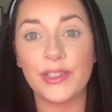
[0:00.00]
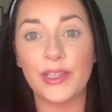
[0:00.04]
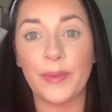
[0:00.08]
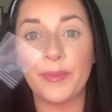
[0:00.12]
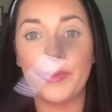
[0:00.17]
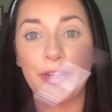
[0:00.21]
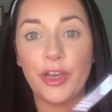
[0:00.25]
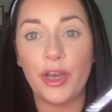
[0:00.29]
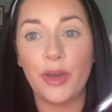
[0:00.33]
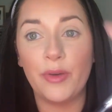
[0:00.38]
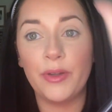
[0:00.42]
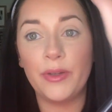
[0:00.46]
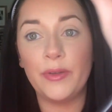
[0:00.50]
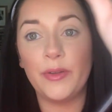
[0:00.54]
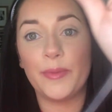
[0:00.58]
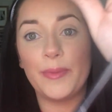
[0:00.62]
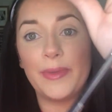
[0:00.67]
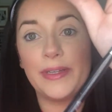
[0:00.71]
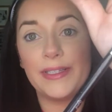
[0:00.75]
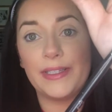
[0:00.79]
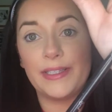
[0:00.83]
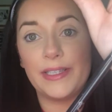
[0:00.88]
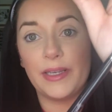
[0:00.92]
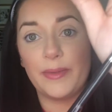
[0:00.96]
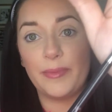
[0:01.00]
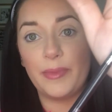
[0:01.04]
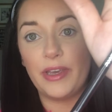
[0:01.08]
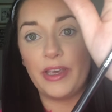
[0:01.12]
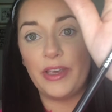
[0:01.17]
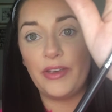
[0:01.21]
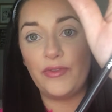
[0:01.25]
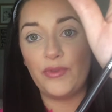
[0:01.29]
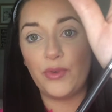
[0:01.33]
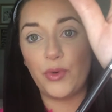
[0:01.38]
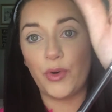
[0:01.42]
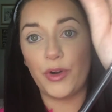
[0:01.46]
So I'm going to go in with my Sigma
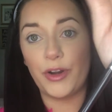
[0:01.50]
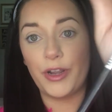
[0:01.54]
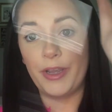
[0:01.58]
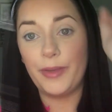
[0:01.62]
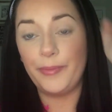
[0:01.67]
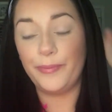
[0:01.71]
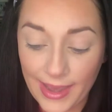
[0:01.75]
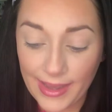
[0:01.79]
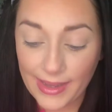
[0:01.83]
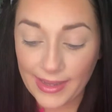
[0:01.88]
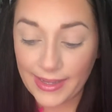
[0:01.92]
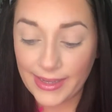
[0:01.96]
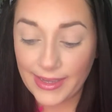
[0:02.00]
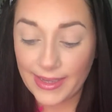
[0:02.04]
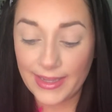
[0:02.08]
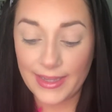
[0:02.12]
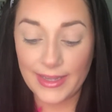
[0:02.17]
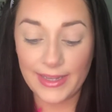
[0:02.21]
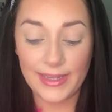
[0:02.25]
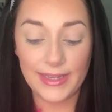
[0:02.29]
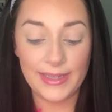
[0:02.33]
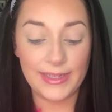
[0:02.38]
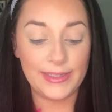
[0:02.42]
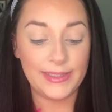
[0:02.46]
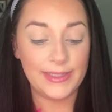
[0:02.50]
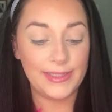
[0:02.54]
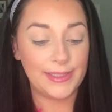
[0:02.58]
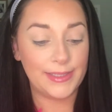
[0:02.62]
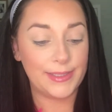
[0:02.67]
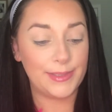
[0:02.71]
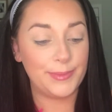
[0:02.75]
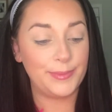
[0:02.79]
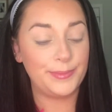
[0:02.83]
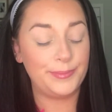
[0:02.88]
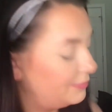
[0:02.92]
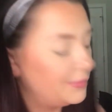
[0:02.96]
E40 and
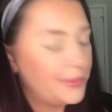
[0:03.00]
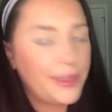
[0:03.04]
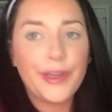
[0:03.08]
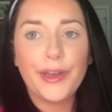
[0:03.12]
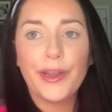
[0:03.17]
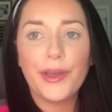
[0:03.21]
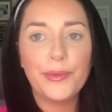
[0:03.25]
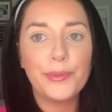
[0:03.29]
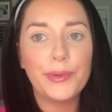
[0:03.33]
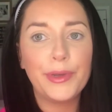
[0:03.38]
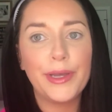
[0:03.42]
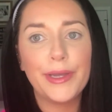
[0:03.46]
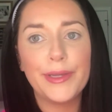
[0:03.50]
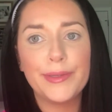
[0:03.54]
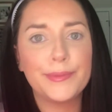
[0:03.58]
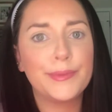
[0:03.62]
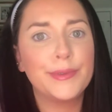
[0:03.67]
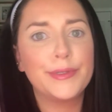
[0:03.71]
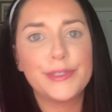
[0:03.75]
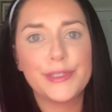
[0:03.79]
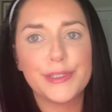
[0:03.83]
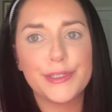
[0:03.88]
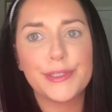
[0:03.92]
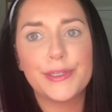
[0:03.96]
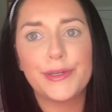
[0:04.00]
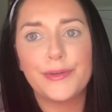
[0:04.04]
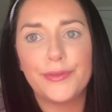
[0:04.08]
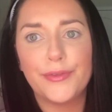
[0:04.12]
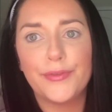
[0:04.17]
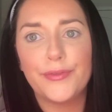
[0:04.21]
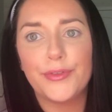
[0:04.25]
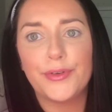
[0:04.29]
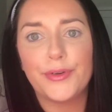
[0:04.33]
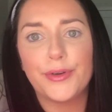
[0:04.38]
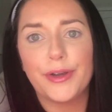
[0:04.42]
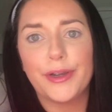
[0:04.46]
you know what? We're just
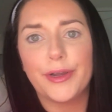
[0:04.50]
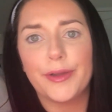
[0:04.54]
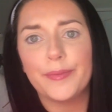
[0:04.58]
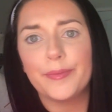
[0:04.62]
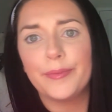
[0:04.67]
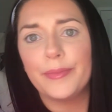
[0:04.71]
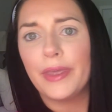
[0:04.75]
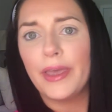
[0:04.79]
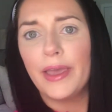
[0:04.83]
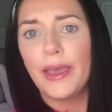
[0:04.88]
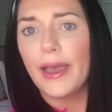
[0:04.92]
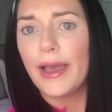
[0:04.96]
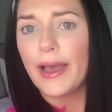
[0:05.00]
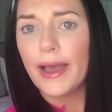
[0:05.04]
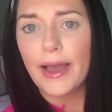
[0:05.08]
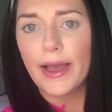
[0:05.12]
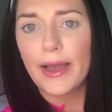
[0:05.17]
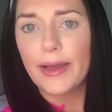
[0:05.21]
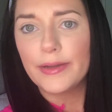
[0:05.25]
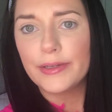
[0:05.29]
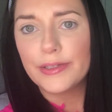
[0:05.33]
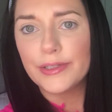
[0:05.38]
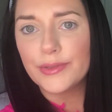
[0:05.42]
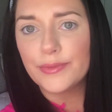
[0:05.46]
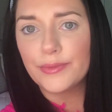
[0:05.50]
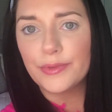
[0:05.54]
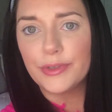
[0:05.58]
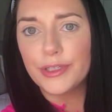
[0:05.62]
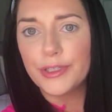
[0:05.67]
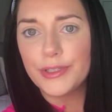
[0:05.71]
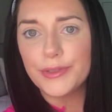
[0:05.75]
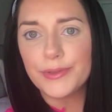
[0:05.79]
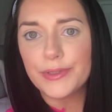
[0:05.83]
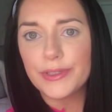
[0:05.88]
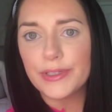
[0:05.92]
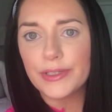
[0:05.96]
going for it. I just want to
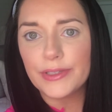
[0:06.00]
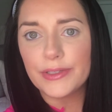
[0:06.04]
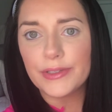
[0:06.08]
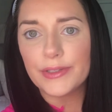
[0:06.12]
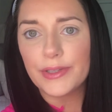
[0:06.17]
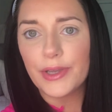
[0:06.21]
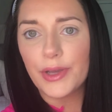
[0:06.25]
use this.